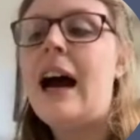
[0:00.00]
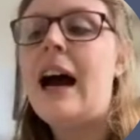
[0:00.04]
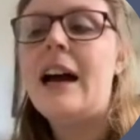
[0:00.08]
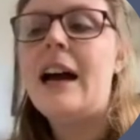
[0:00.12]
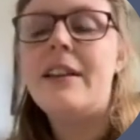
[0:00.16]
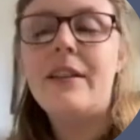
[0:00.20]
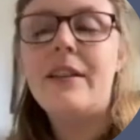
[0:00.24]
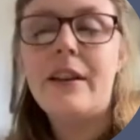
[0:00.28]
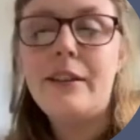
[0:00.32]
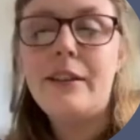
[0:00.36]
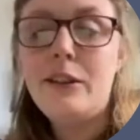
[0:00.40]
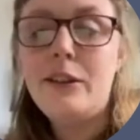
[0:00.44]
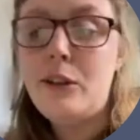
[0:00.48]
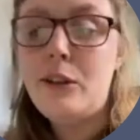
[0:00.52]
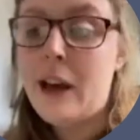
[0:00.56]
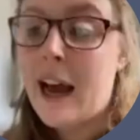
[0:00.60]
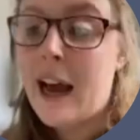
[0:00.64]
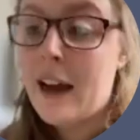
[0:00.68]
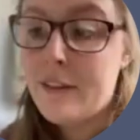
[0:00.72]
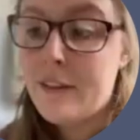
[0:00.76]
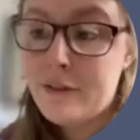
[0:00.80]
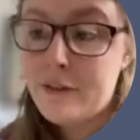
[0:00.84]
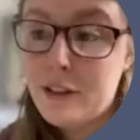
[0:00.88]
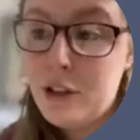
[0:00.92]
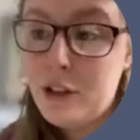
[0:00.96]
Either you
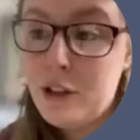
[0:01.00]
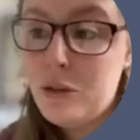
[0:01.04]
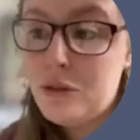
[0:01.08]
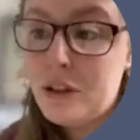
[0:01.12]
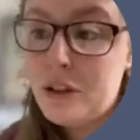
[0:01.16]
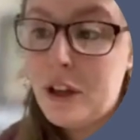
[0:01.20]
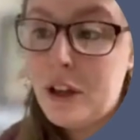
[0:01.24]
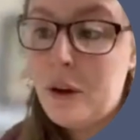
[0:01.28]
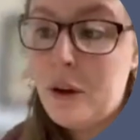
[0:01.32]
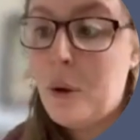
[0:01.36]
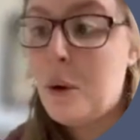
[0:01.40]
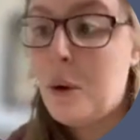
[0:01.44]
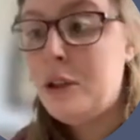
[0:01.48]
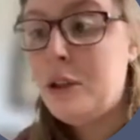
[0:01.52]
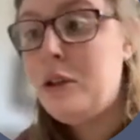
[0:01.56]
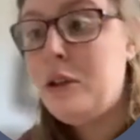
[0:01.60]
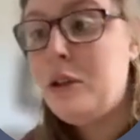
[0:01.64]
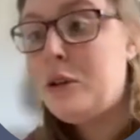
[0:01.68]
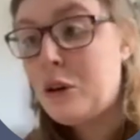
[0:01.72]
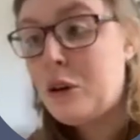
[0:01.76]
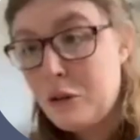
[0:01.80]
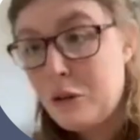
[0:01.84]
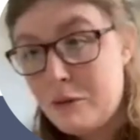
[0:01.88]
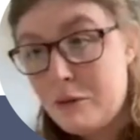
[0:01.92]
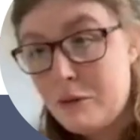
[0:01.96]
have used it or
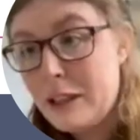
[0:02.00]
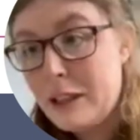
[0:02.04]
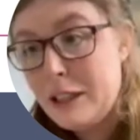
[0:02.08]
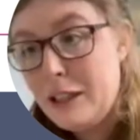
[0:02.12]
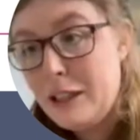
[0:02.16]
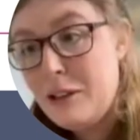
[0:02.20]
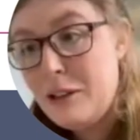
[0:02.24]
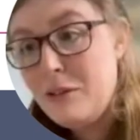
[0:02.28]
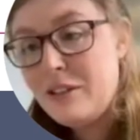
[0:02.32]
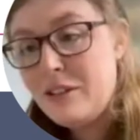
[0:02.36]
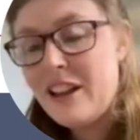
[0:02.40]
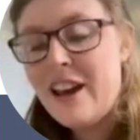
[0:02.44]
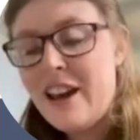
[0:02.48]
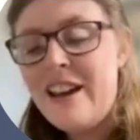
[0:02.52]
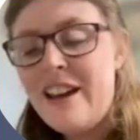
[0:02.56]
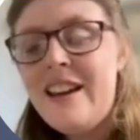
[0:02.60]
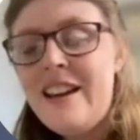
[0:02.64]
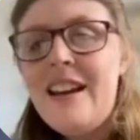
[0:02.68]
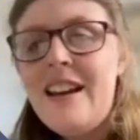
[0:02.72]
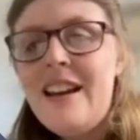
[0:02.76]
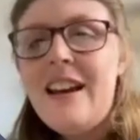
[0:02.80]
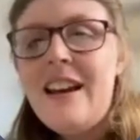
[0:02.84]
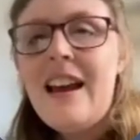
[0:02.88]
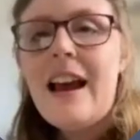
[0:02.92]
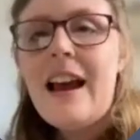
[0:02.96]
you currently use it.
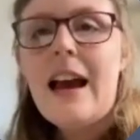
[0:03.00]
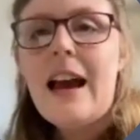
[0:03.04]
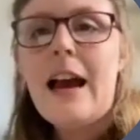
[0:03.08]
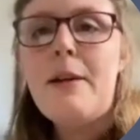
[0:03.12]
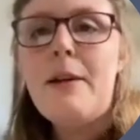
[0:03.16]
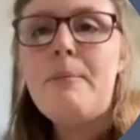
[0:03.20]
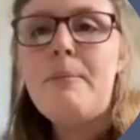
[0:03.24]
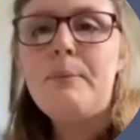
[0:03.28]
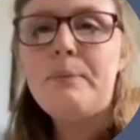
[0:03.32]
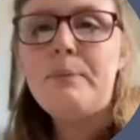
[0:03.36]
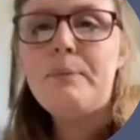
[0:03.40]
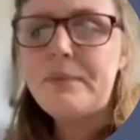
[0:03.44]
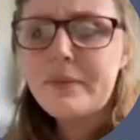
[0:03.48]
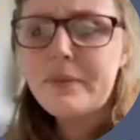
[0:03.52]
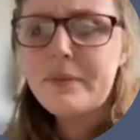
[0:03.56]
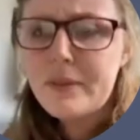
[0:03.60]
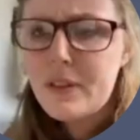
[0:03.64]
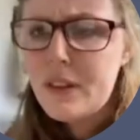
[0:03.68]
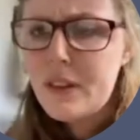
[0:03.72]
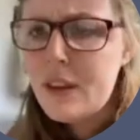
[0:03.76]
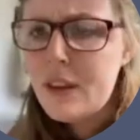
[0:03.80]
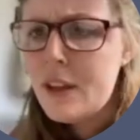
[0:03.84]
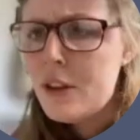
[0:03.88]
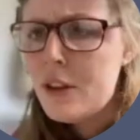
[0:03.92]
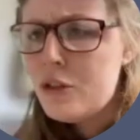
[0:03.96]

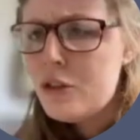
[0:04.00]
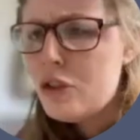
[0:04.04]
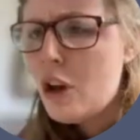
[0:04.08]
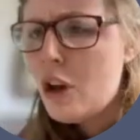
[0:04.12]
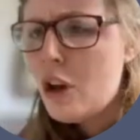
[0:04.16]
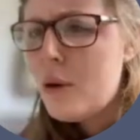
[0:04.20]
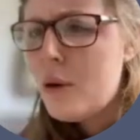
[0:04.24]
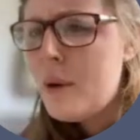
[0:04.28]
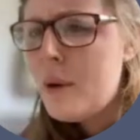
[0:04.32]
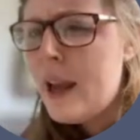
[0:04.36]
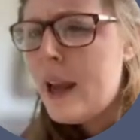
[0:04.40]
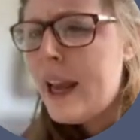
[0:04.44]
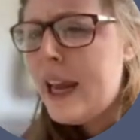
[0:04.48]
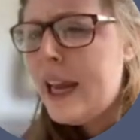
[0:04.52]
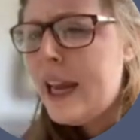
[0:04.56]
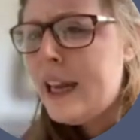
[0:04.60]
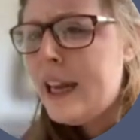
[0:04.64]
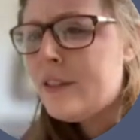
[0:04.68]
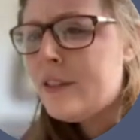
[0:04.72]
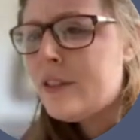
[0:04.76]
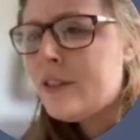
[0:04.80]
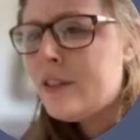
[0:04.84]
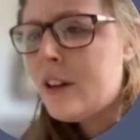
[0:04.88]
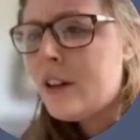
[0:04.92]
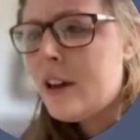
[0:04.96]
So
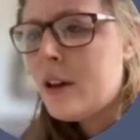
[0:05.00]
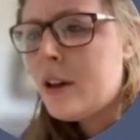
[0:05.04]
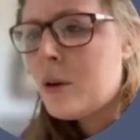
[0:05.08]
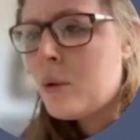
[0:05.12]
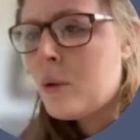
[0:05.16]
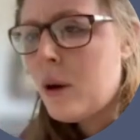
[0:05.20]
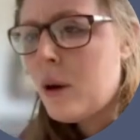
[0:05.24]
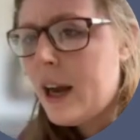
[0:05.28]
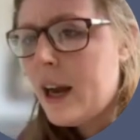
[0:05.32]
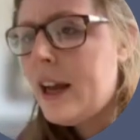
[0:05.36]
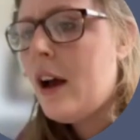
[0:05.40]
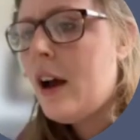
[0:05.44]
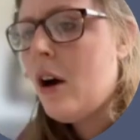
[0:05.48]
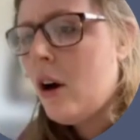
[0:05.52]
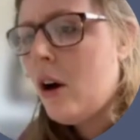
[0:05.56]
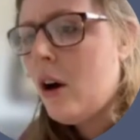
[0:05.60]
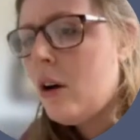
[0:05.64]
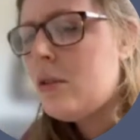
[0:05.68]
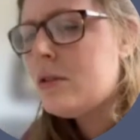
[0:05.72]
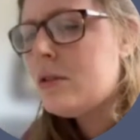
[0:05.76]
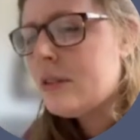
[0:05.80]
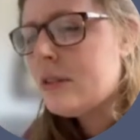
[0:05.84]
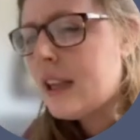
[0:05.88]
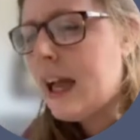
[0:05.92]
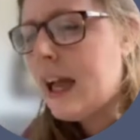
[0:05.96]
it's quite
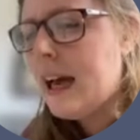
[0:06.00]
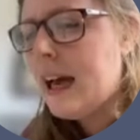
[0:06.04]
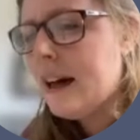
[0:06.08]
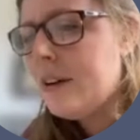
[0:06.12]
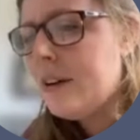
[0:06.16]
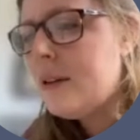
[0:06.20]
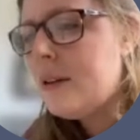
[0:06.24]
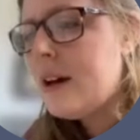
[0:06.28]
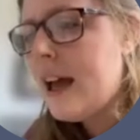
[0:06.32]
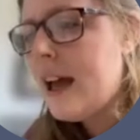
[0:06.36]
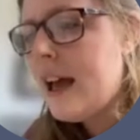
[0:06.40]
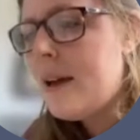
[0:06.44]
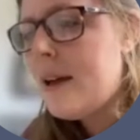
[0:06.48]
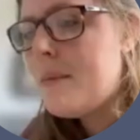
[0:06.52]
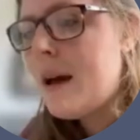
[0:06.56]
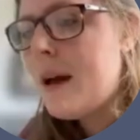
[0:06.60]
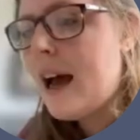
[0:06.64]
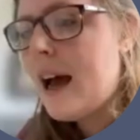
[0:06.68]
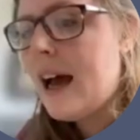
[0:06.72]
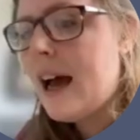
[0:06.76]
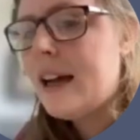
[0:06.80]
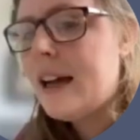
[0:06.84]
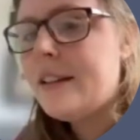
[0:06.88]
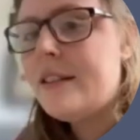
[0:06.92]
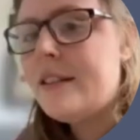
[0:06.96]
old now,
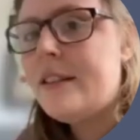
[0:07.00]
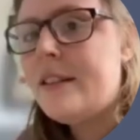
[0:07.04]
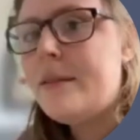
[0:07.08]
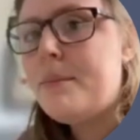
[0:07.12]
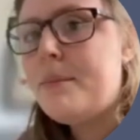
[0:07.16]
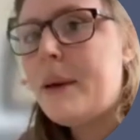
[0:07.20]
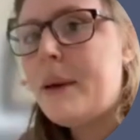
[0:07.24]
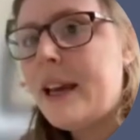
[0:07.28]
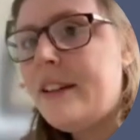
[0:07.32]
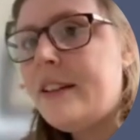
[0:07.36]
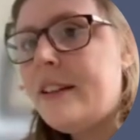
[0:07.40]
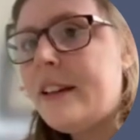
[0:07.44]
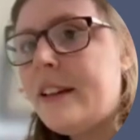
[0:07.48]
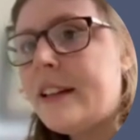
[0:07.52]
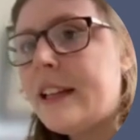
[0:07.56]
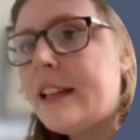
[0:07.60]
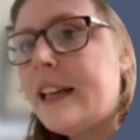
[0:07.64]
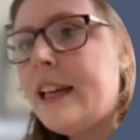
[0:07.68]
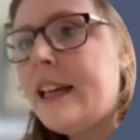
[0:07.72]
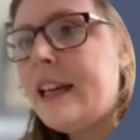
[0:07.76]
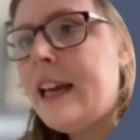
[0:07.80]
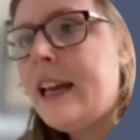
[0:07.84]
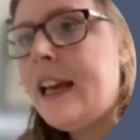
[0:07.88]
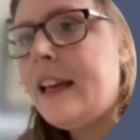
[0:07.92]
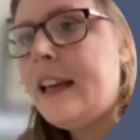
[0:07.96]
and
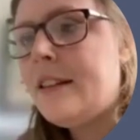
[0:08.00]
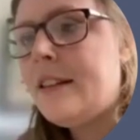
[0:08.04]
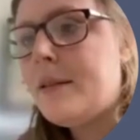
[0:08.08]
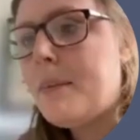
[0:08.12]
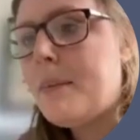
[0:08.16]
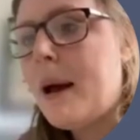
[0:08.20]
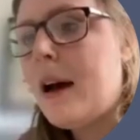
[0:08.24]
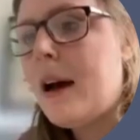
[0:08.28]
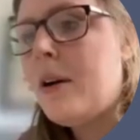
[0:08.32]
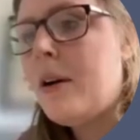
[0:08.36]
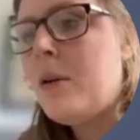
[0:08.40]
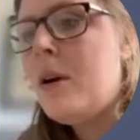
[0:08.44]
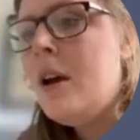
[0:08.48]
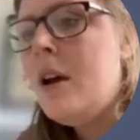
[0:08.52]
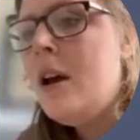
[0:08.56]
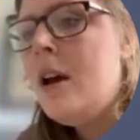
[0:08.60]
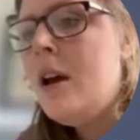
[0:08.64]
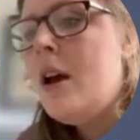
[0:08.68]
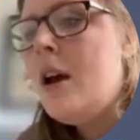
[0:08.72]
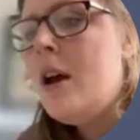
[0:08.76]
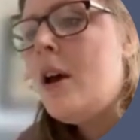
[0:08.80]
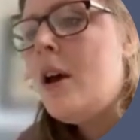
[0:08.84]
basically it's about,